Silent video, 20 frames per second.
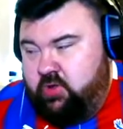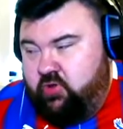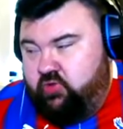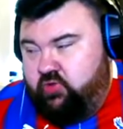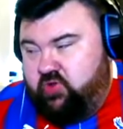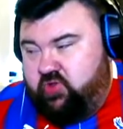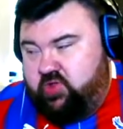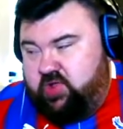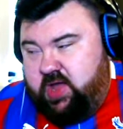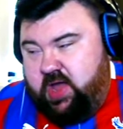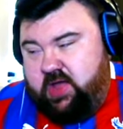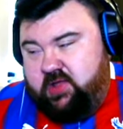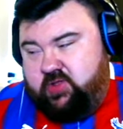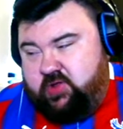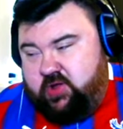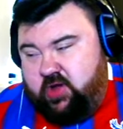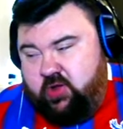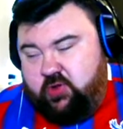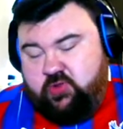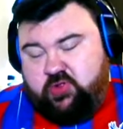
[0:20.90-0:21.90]
the
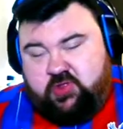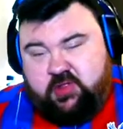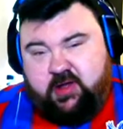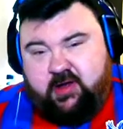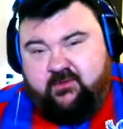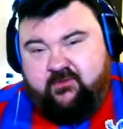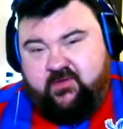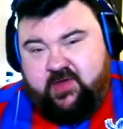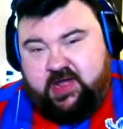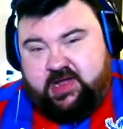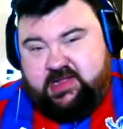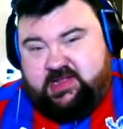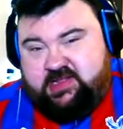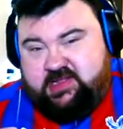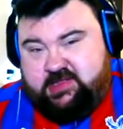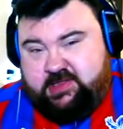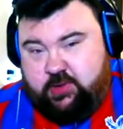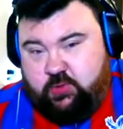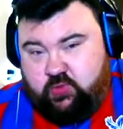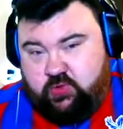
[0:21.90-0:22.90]
CSGO stuff is
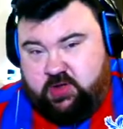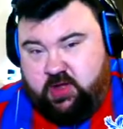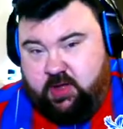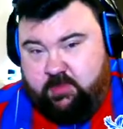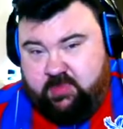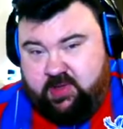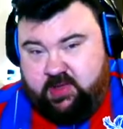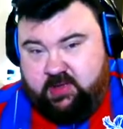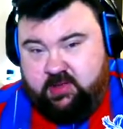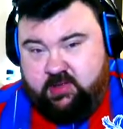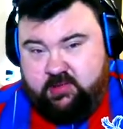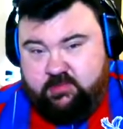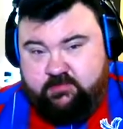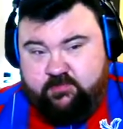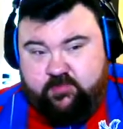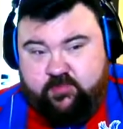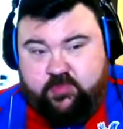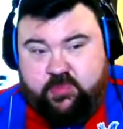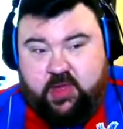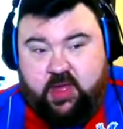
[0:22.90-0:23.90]
still coming
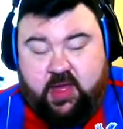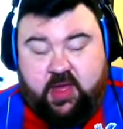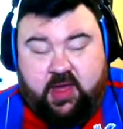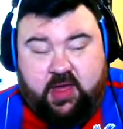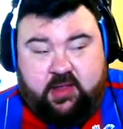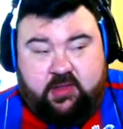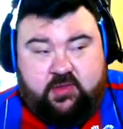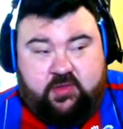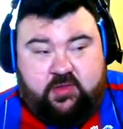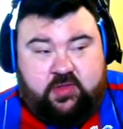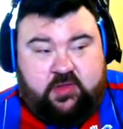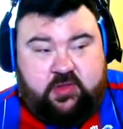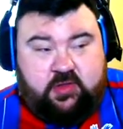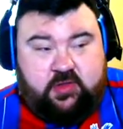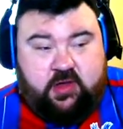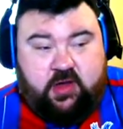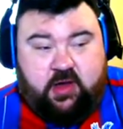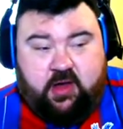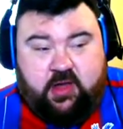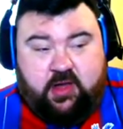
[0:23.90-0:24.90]
and
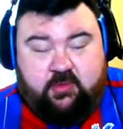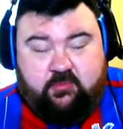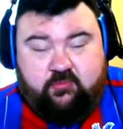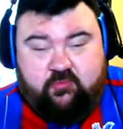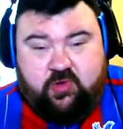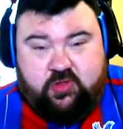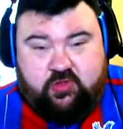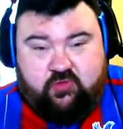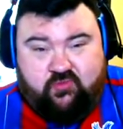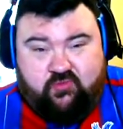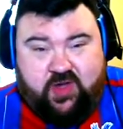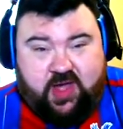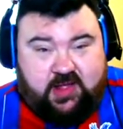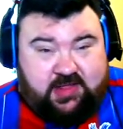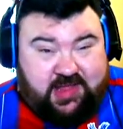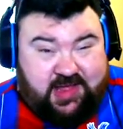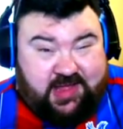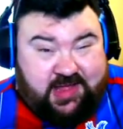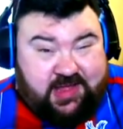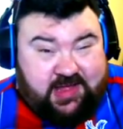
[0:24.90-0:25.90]
I am
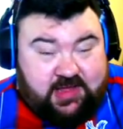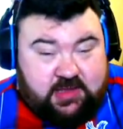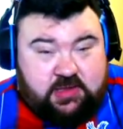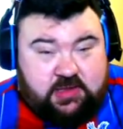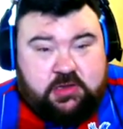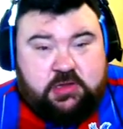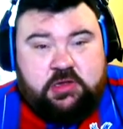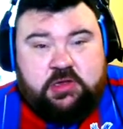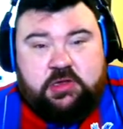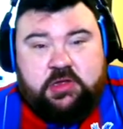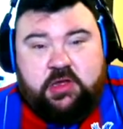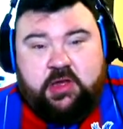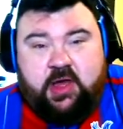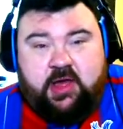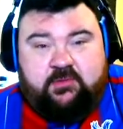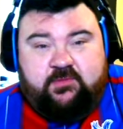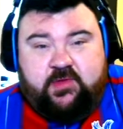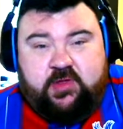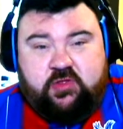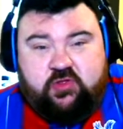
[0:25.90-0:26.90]
resurrecting
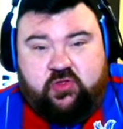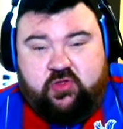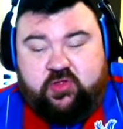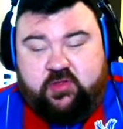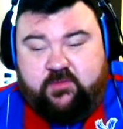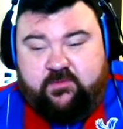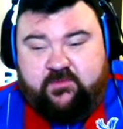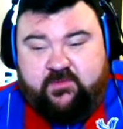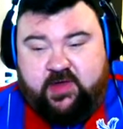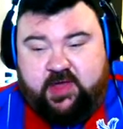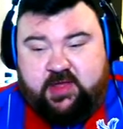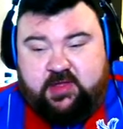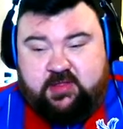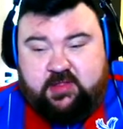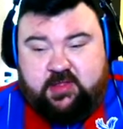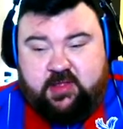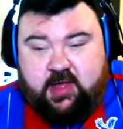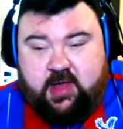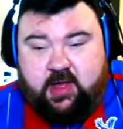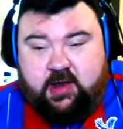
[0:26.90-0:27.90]
Adventures in
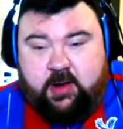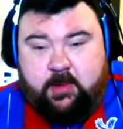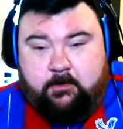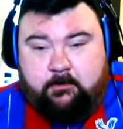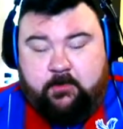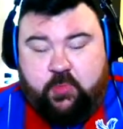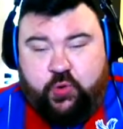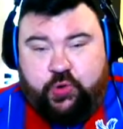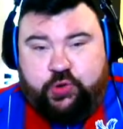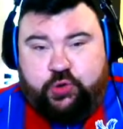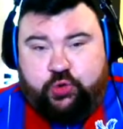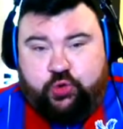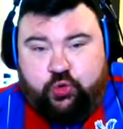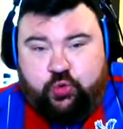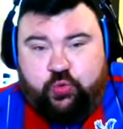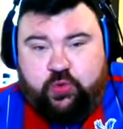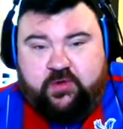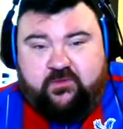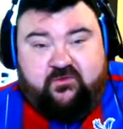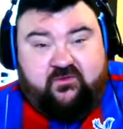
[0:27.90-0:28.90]
FACEIT and I might
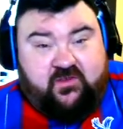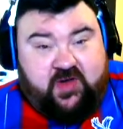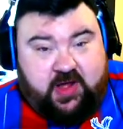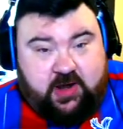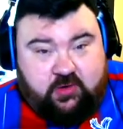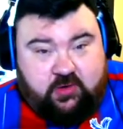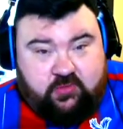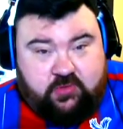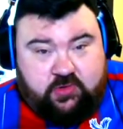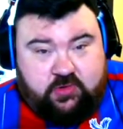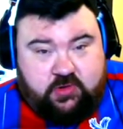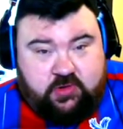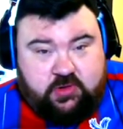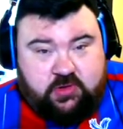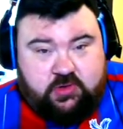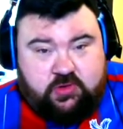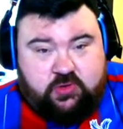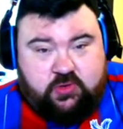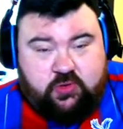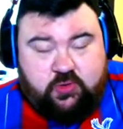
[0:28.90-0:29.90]
do a Valorant
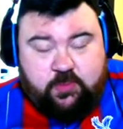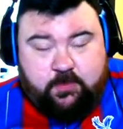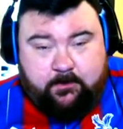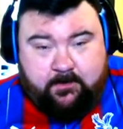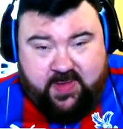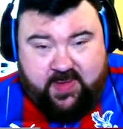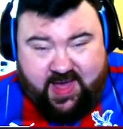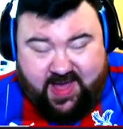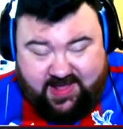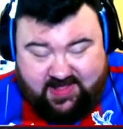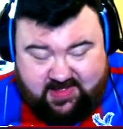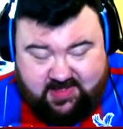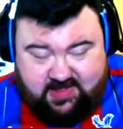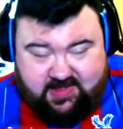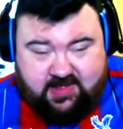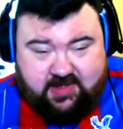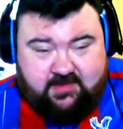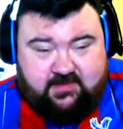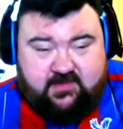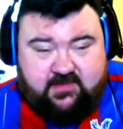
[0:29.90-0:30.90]

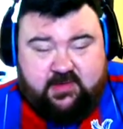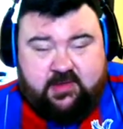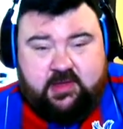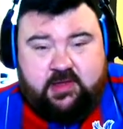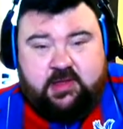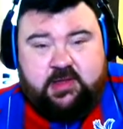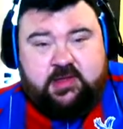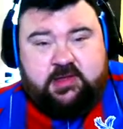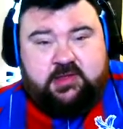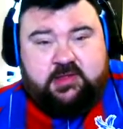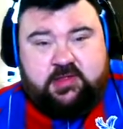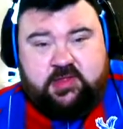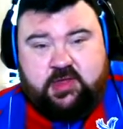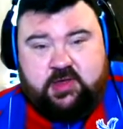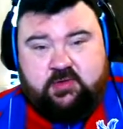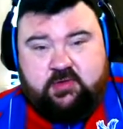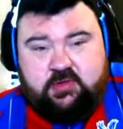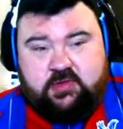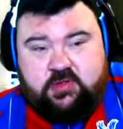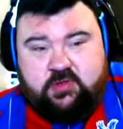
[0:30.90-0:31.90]
competitive
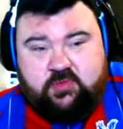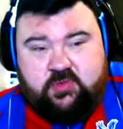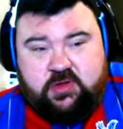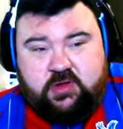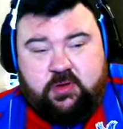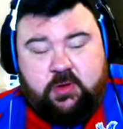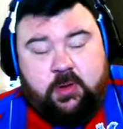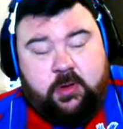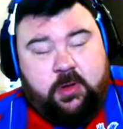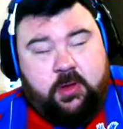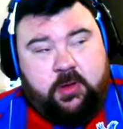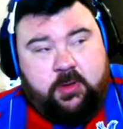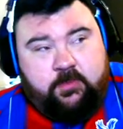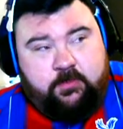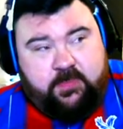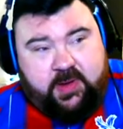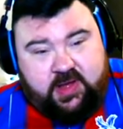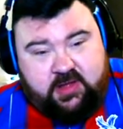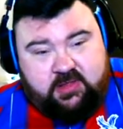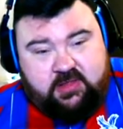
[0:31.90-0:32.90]
series as well.
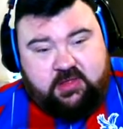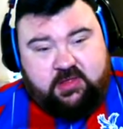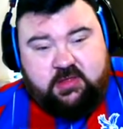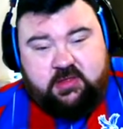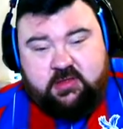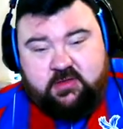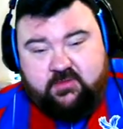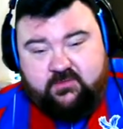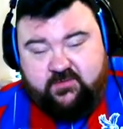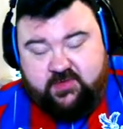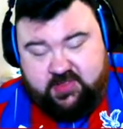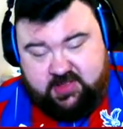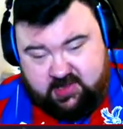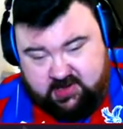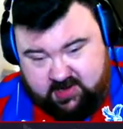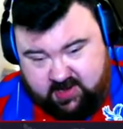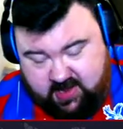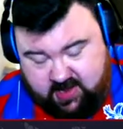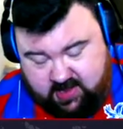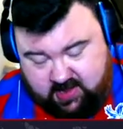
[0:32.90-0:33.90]
But for
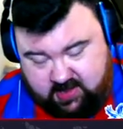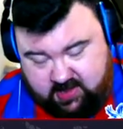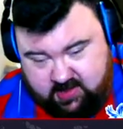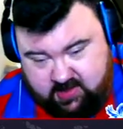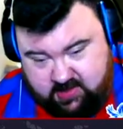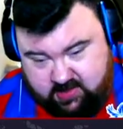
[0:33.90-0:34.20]
today,